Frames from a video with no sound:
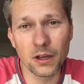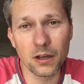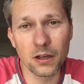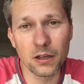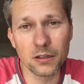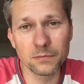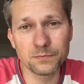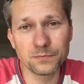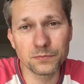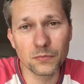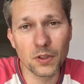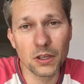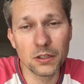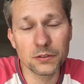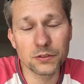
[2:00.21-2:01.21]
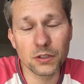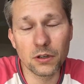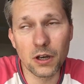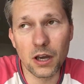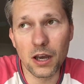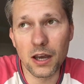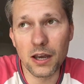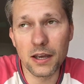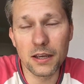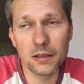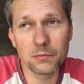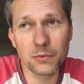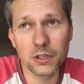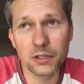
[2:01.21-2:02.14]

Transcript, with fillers: Um, so I am